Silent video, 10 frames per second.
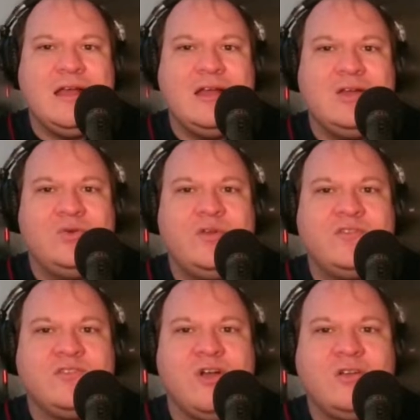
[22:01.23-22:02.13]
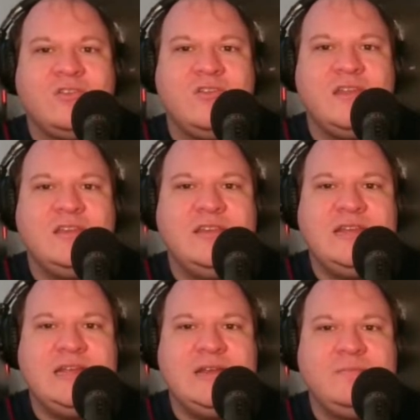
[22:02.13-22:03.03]
who has talked to the
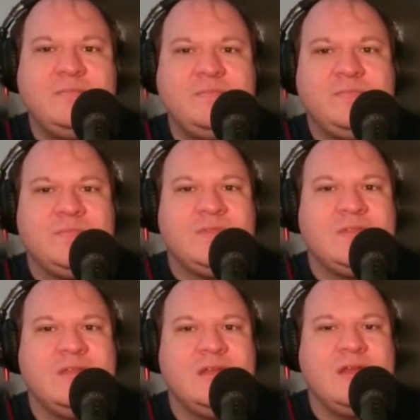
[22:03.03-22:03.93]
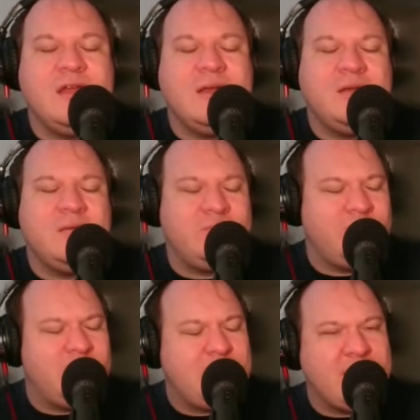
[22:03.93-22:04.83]
dean
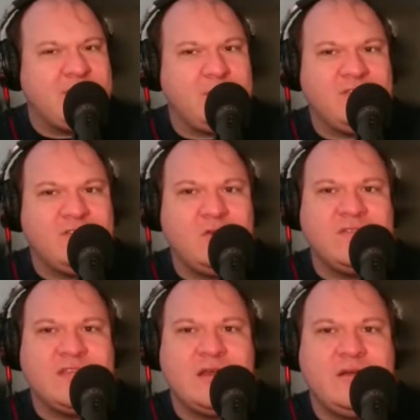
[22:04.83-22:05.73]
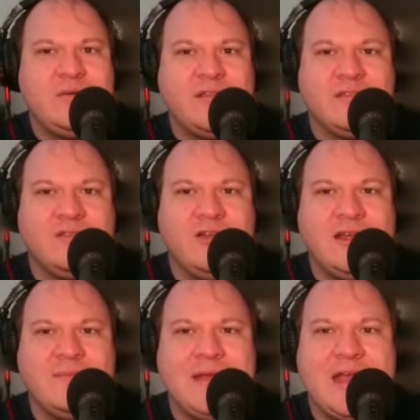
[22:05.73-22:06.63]
about some of the students that he requested
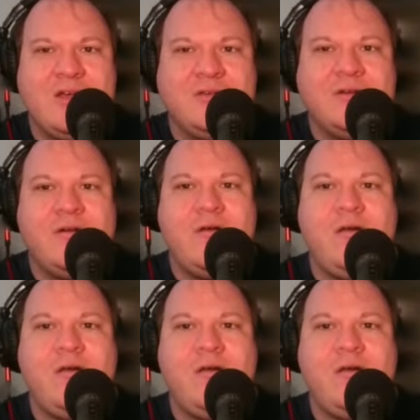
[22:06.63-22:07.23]
learning about.